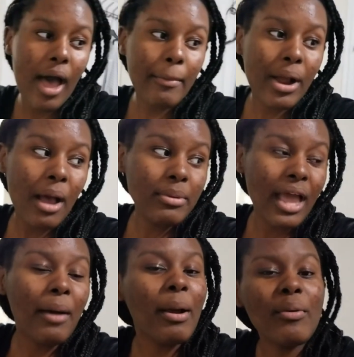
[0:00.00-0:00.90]
probably
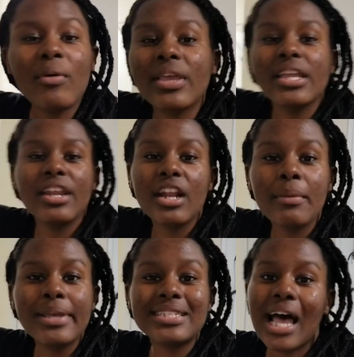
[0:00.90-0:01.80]
won't eat dinner
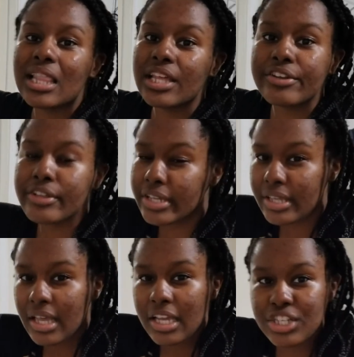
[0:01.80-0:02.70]
because I literally
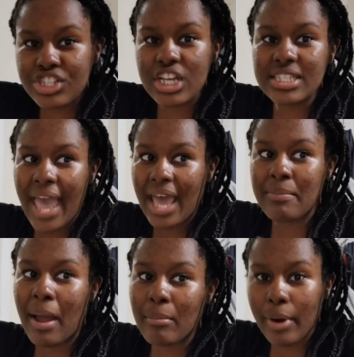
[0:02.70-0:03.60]
just had
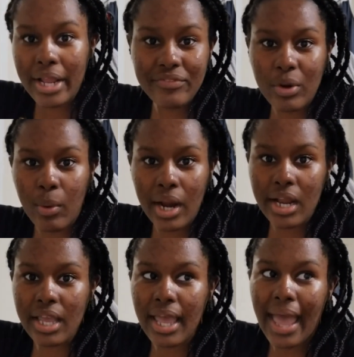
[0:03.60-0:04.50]
my break for
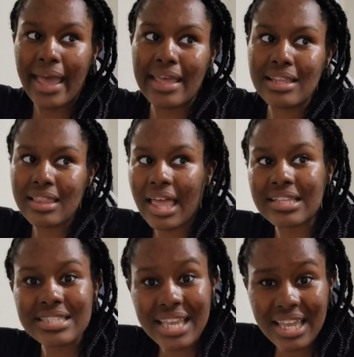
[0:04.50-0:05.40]
work at like
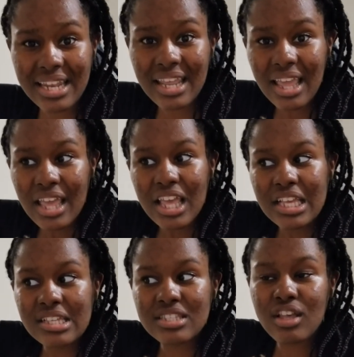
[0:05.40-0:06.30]
10.
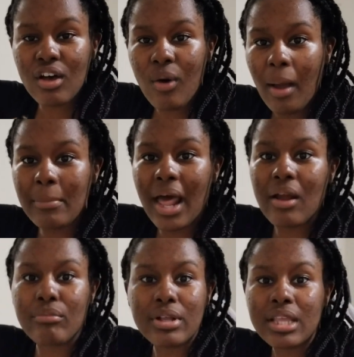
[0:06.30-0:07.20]
So I'm
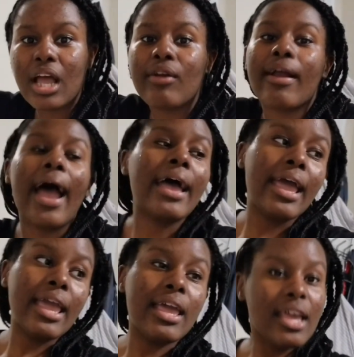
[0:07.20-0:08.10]
not really hungry. I
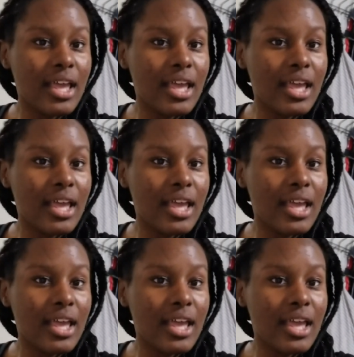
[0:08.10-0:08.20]
ate